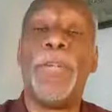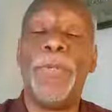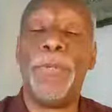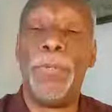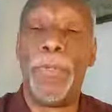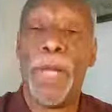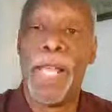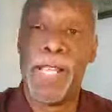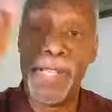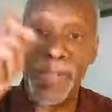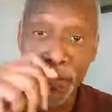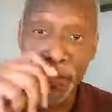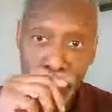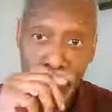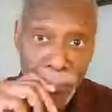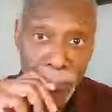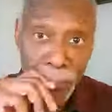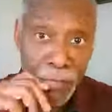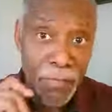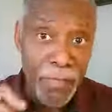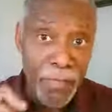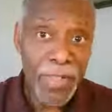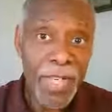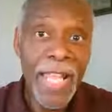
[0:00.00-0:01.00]
who messed
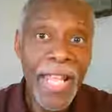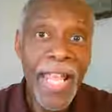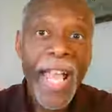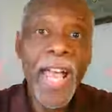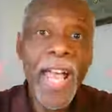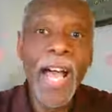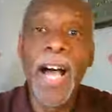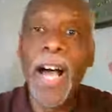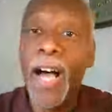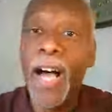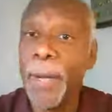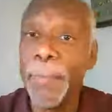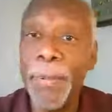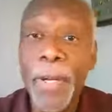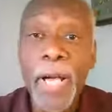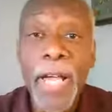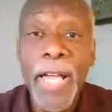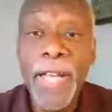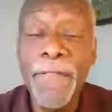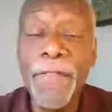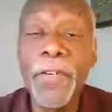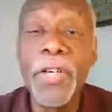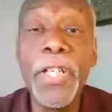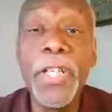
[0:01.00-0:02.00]
up.
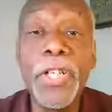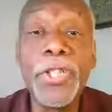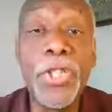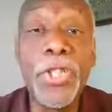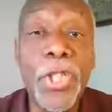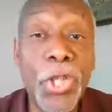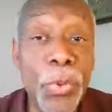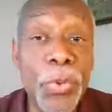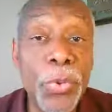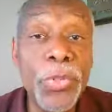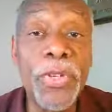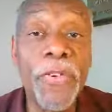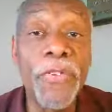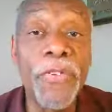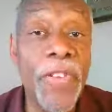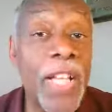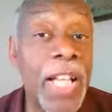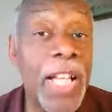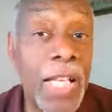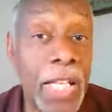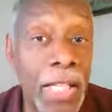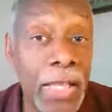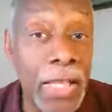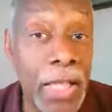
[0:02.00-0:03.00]
If you're going to choose a
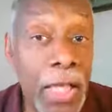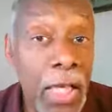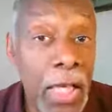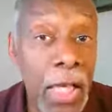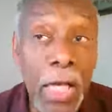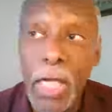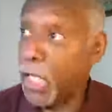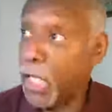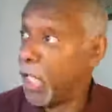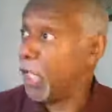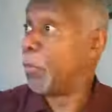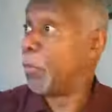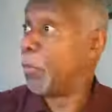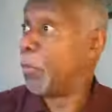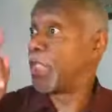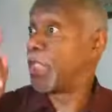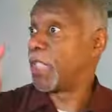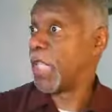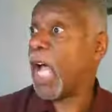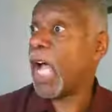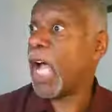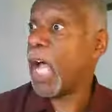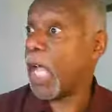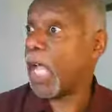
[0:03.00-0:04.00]
villain, it was
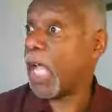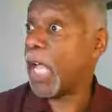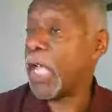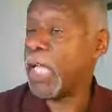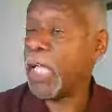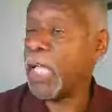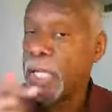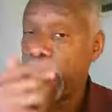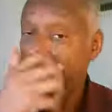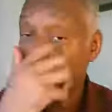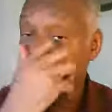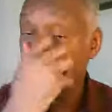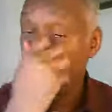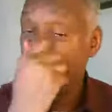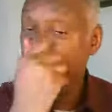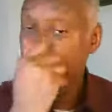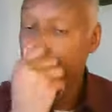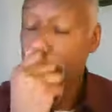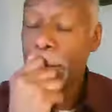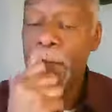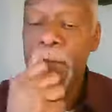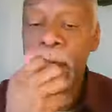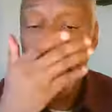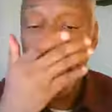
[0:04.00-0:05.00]
God.
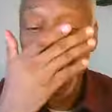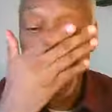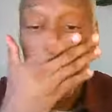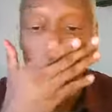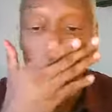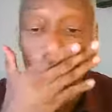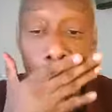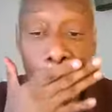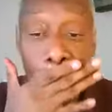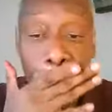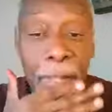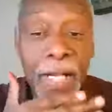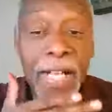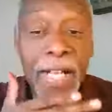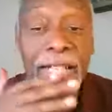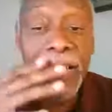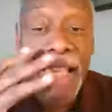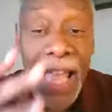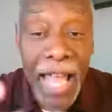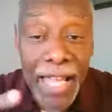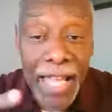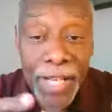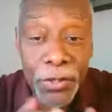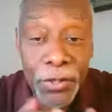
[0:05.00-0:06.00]
So
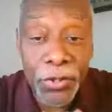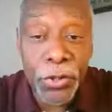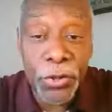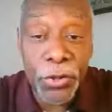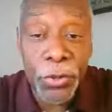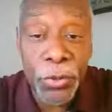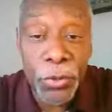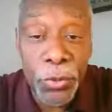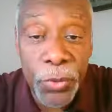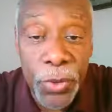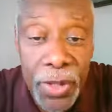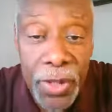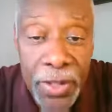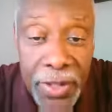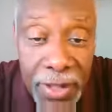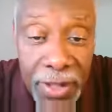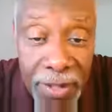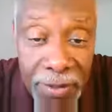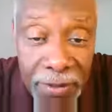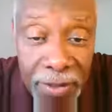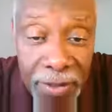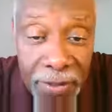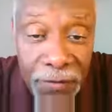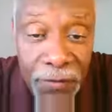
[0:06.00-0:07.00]
Elihu, it
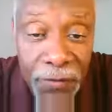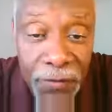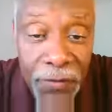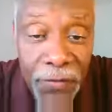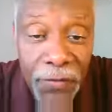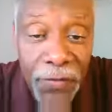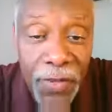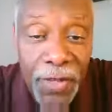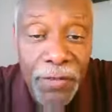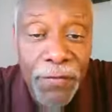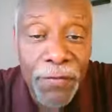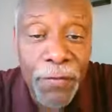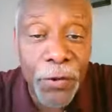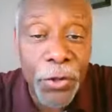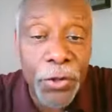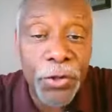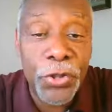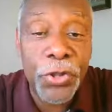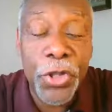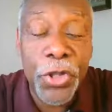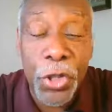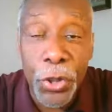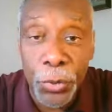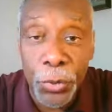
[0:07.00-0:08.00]
says, then verse
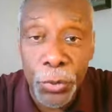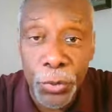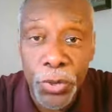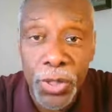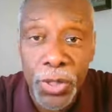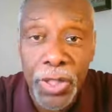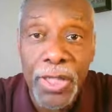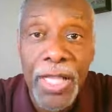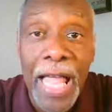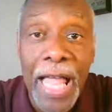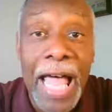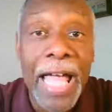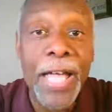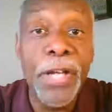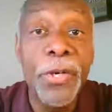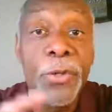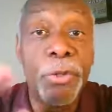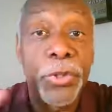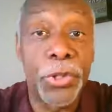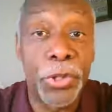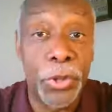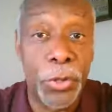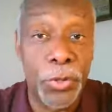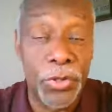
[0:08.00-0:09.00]
2,
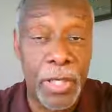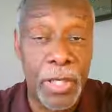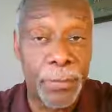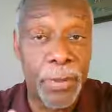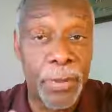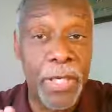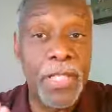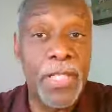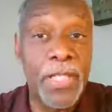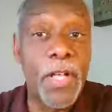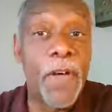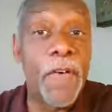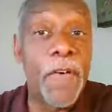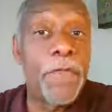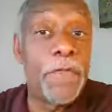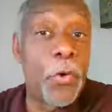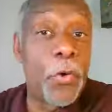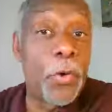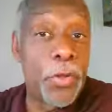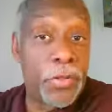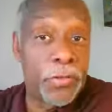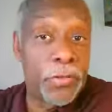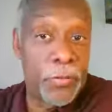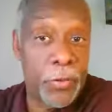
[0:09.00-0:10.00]
Elihu shows up. He's the
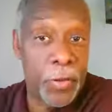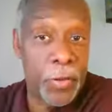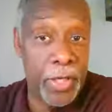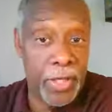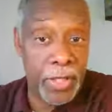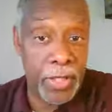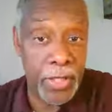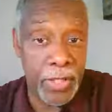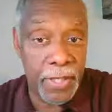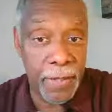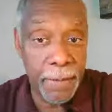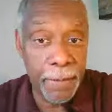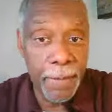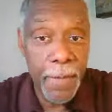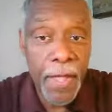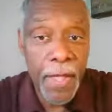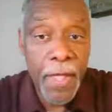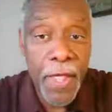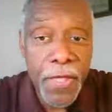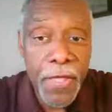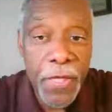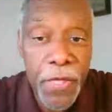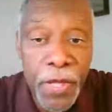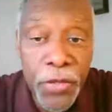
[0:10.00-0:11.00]
fourth friend.
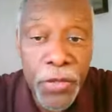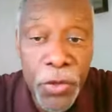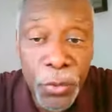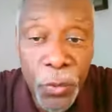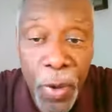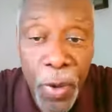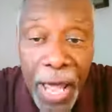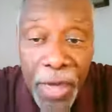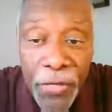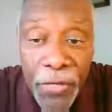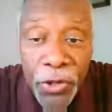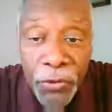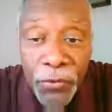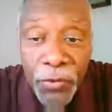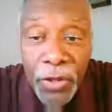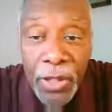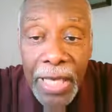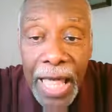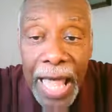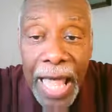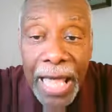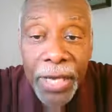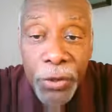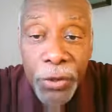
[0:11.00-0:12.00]
Then the wrath of
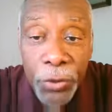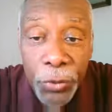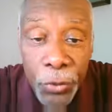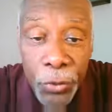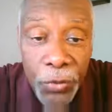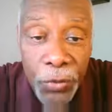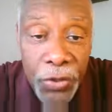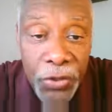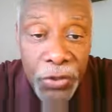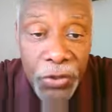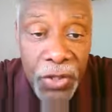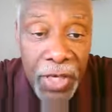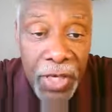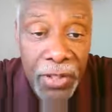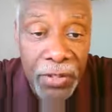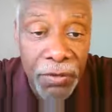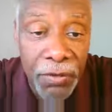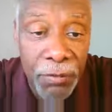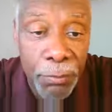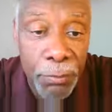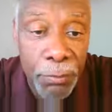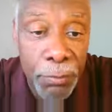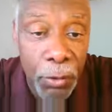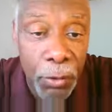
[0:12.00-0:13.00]
Elihu, the son
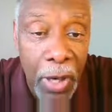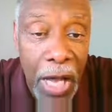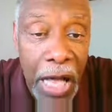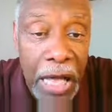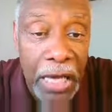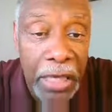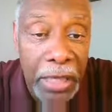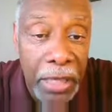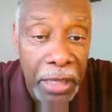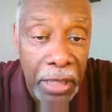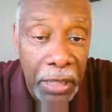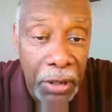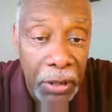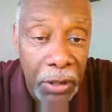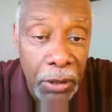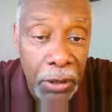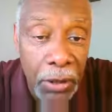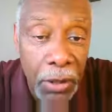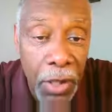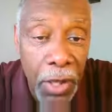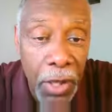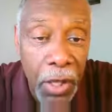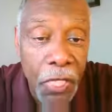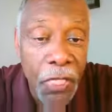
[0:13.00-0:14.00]
of Barachel,
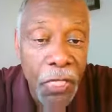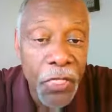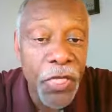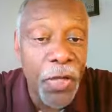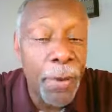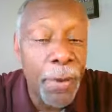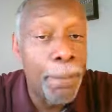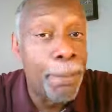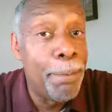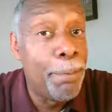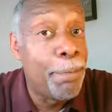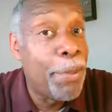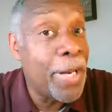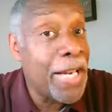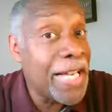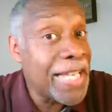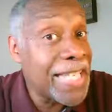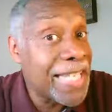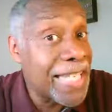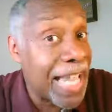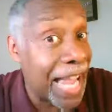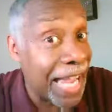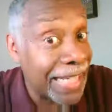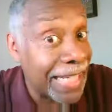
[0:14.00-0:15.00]
the
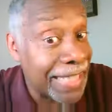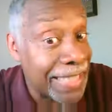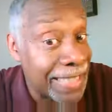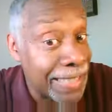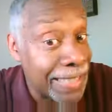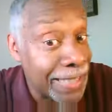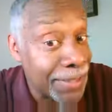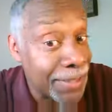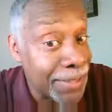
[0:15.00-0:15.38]
Buzite